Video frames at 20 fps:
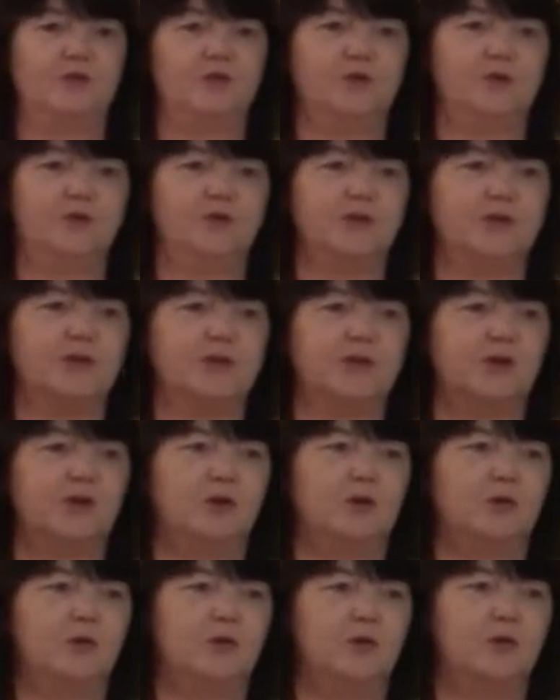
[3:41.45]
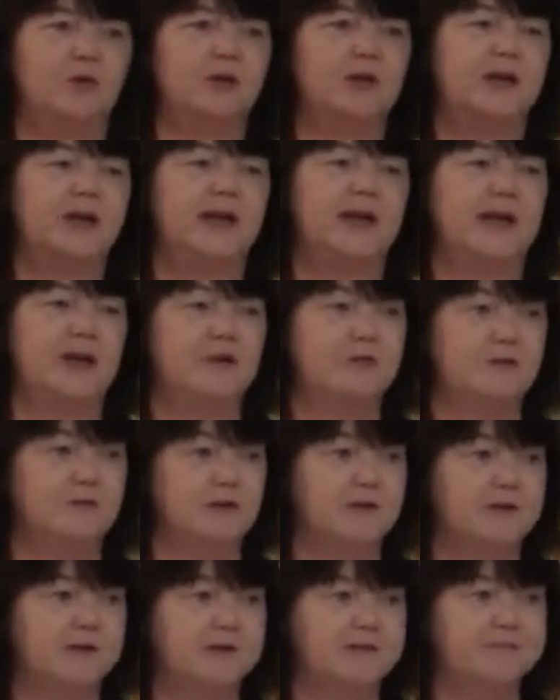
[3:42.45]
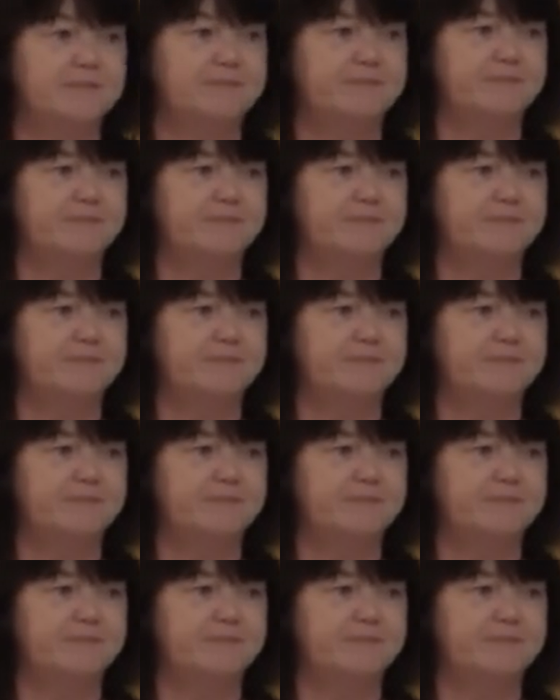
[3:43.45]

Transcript: good, whole acorns.